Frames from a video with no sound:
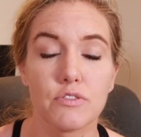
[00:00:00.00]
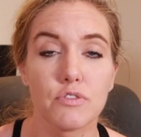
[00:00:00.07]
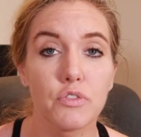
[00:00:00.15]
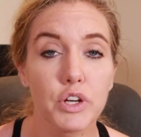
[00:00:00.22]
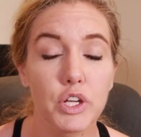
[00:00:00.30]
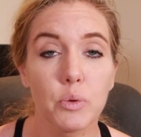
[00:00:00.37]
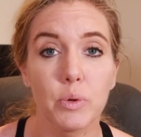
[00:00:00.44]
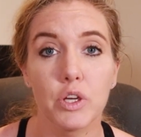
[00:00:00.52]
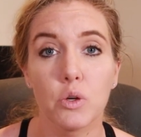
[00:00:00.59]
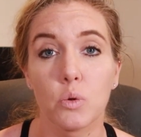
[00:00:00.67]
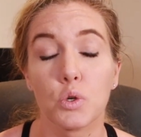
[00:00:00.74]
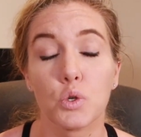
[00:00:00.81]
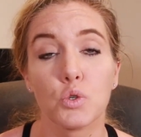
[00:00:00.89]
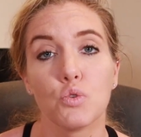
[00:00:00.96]
frequent
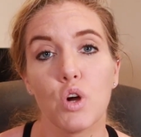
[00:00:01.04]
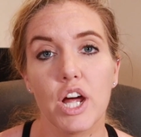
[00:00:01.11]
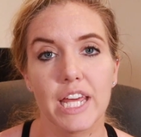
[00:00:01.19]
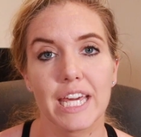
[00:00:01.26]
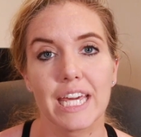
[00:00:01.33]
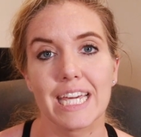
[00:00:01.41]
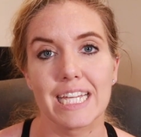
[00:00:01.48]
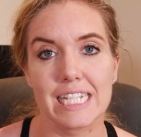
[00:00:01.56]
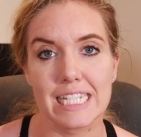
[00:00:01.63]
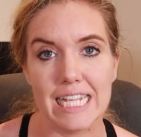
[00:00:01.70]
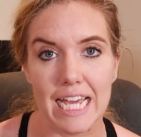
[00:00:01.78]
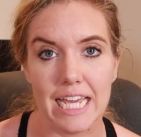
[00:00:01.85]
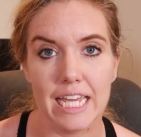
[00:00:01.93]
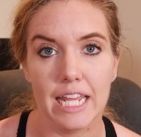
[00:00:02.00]
or chronic
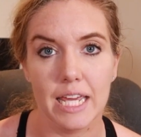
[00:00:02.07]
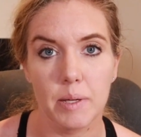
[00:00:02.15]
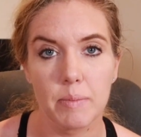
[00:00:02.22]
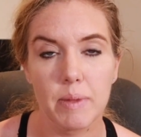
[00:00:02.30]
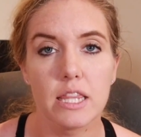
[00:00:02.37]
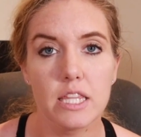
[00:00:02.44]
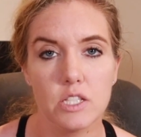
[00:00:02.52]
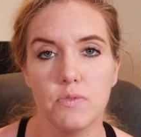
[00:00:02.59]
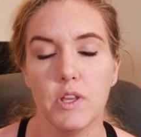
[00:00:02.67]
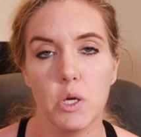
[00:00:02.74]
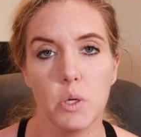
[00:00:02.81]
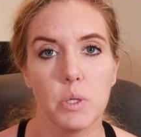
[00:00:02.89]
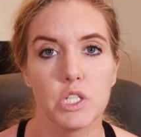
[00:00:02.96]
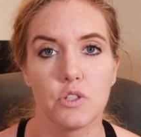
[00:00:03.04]
anxiety, then this
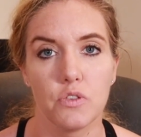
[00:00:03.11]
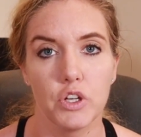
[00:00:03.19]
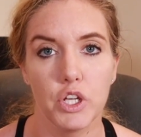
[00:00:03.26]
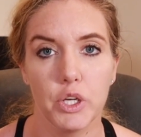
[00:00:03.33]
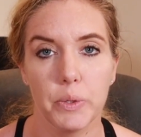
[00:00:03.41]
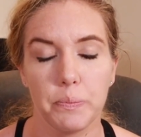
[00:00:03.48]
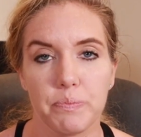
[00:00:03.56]
video is for you.